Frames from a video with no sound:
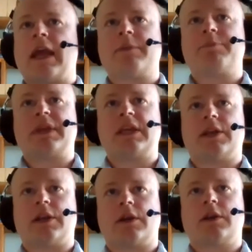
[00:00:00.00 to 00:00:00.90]
and
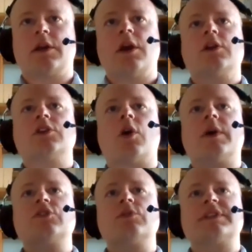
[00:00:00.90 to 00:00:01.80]
Peter
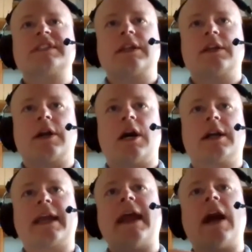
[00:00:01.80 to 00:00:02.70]
going to a
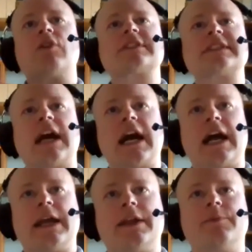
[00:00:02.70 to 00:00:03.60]
synagogue, and
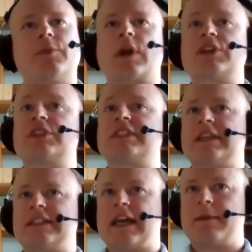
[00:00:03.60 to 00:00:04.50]
outside, or I should say
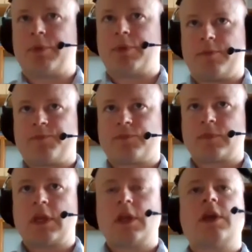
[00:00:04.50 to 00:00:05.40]
the temple,
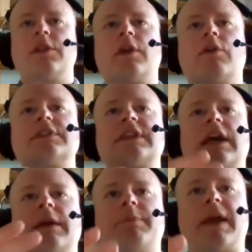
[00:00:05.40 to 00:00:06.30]
there was
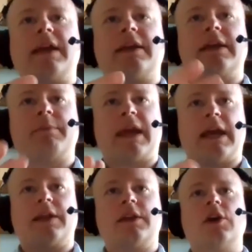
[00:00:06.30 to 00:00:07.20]
a begging
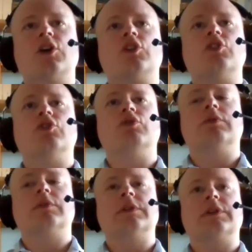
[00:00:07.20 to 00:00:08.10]
man
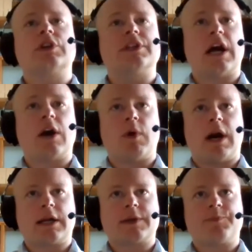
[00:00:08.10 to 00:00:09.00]
who could not
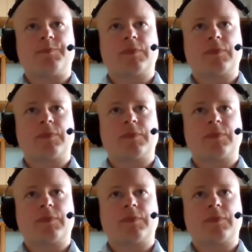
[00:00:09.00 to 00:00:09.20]
walk.